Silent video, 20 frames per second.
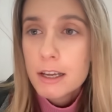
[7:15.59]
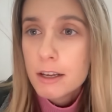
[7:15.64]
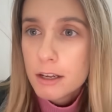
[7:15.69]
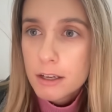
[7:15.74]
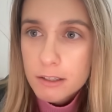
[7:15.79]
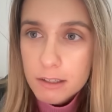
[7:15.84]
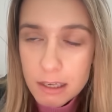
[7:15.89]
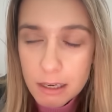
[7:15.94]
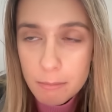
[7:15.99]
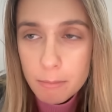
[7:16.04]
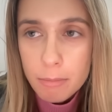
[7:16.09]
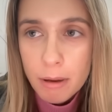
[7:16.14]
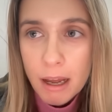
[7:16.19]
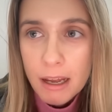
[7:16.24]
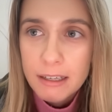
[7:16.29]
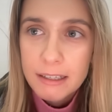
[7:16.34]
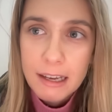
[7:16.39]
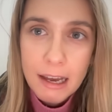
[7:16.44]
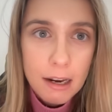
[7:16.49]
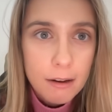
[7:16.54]
Timber
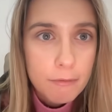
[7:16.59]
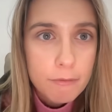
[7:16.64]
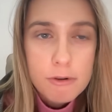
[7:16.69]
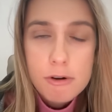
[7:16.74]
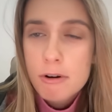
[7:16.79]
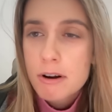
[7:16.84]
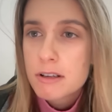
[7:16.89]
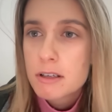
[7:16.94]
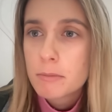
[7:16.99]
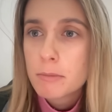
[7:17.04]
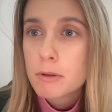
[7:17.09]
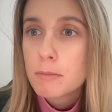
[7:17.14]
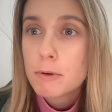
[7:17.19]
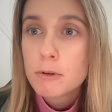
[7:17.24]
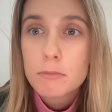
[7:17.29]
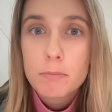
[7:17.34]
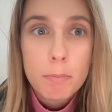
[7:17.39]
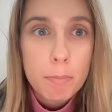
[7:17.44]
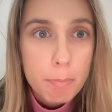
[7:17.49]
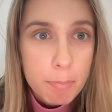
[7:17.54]
and Calafiori, some of the
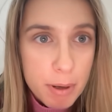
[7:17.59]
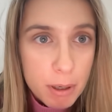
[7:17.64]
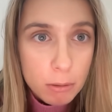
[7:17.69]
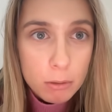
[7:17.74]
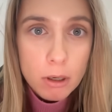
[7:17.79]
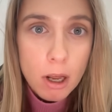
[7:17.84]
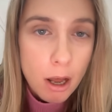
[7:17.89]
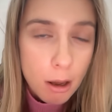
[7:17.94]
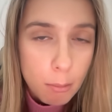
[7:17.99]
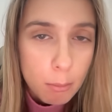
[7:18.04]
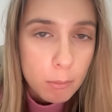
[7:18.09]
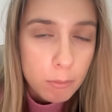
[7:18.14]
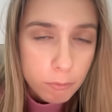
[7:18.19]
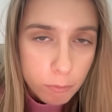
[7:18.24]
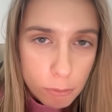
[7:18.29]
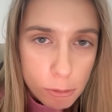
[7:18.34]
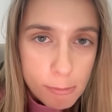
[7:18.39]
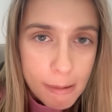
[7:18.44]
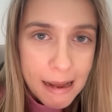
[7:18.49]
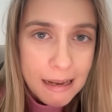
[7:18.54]
most built-up
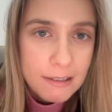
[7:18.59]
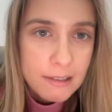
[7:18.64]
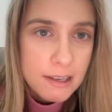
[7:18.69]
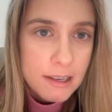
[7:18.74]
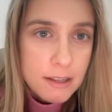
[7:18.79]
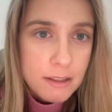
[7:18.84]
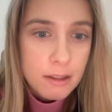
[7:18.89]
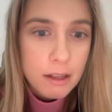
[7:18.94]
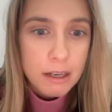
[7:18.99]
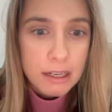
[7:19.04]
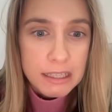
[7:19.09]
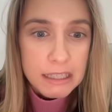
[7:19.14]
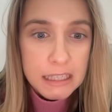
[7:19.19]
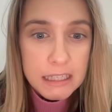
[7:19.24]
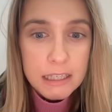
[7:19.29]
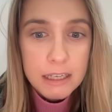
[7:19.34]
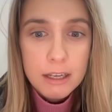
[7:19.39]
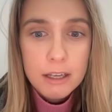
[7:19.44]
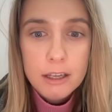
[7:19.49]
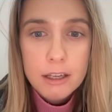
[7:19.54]
fullbacks in the league.